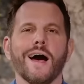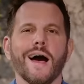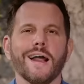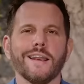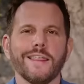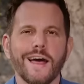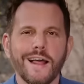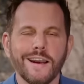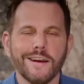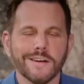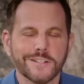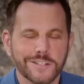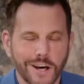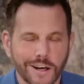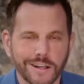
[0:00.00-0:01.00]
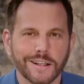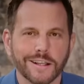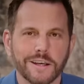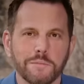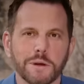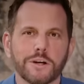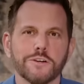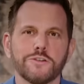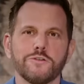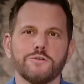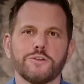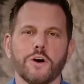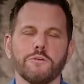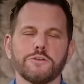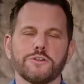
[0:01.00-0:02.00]
And then suddenly, because
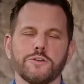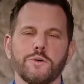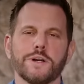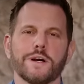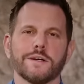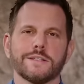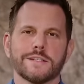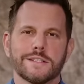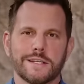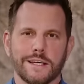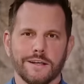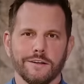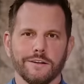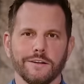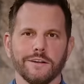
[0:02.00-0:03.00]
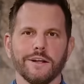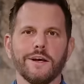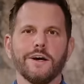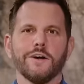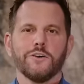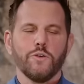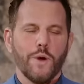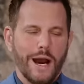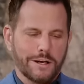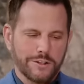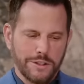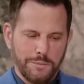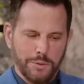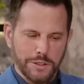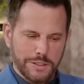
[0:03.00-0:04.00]
you don't do it on skill, you
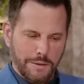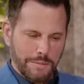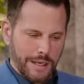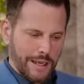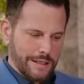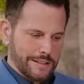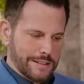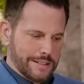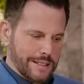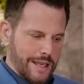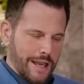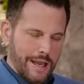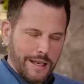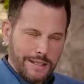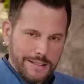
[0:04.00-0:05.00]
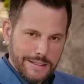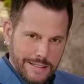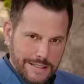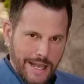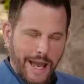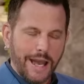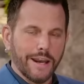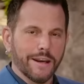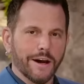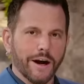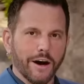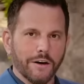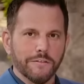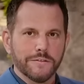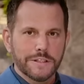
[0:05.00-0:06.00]
actually put something inst instead
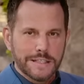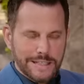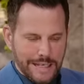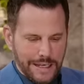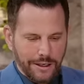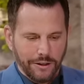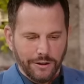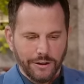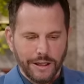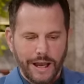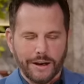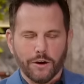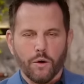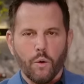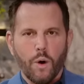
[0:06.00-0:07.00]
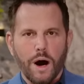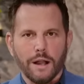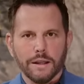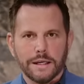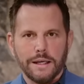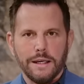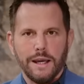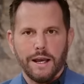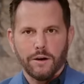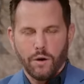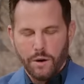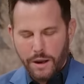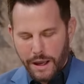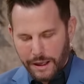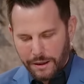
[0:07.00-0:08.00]
of skill and quality
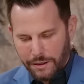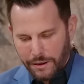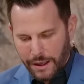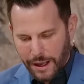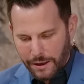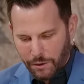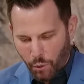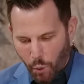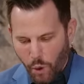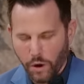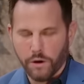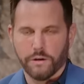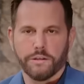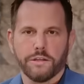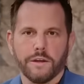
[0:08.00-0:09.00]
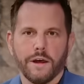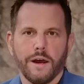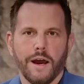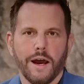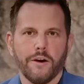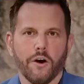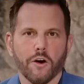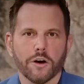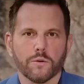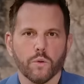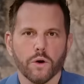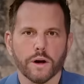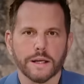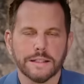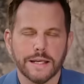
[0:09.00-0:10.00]
and, and, and worth and hard
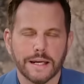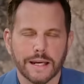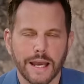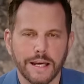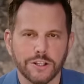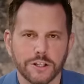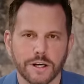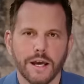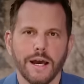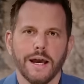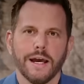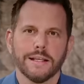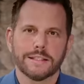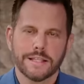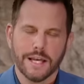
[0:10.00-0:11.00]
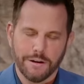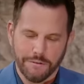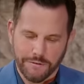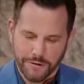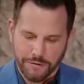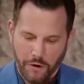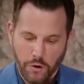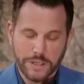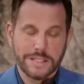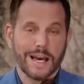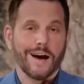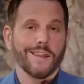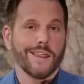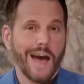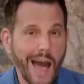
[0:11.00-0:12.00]
work and dedication. Instead of
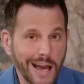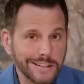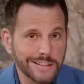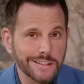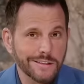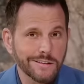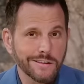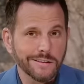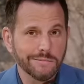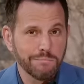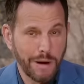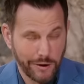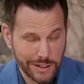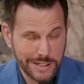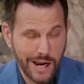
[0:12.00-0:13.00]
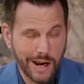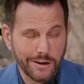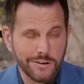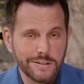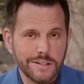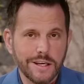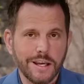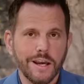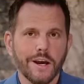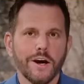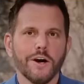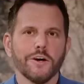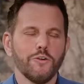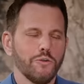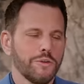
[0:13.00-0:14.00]
focusing on that, meritocracy,
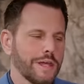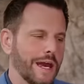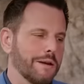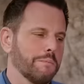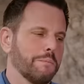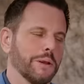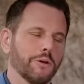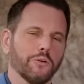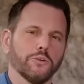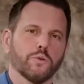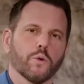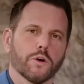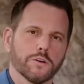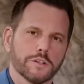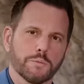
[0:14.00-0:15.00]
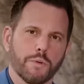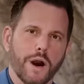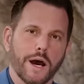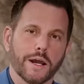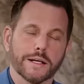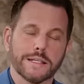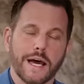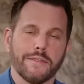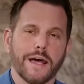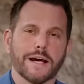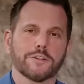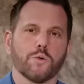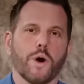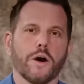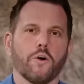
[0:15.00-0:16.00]
you then build worse products. And
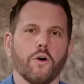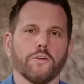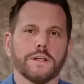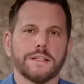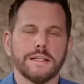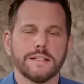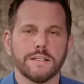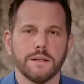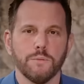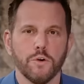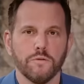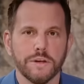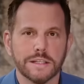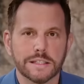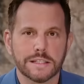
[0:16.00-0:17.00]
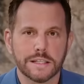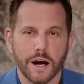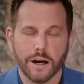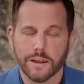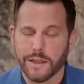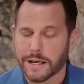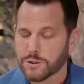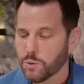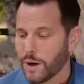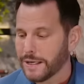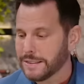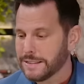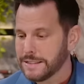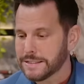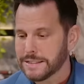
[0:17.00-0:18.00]
that's why all the Disney movies suck. That's
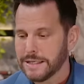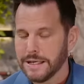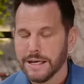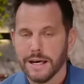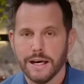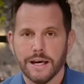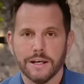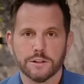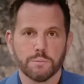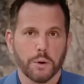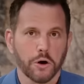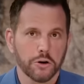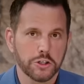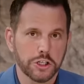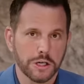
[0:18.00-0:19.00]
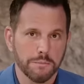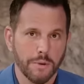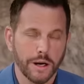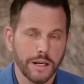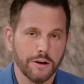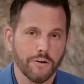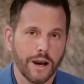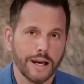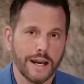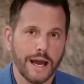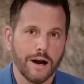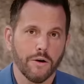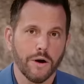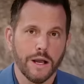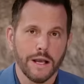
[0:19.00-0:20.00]
why Disney is purging money right
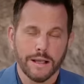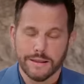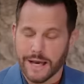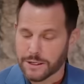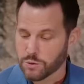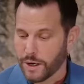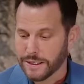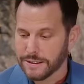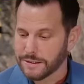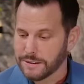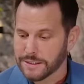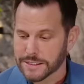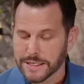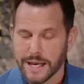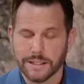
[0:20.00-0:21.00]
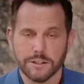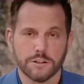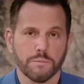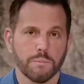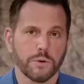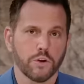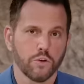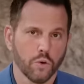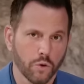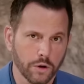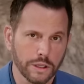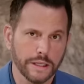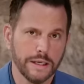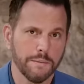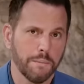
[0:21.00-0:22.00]
now. That's why DeSantis
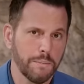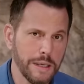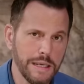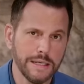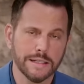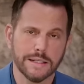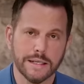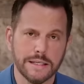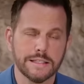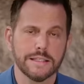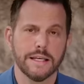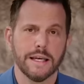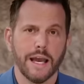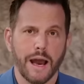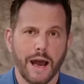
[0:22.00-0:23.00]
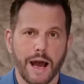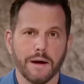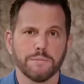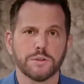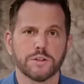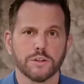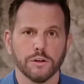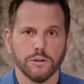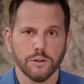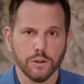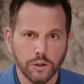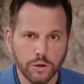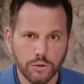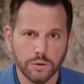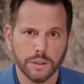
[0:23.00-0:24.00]
purely beat Disney,
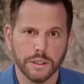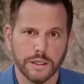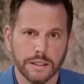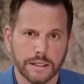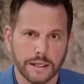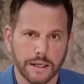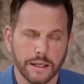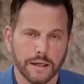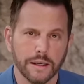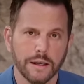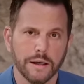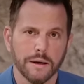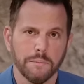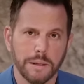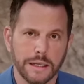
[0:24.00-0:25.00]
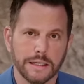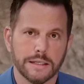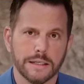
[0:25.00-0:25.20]
absolutely did beat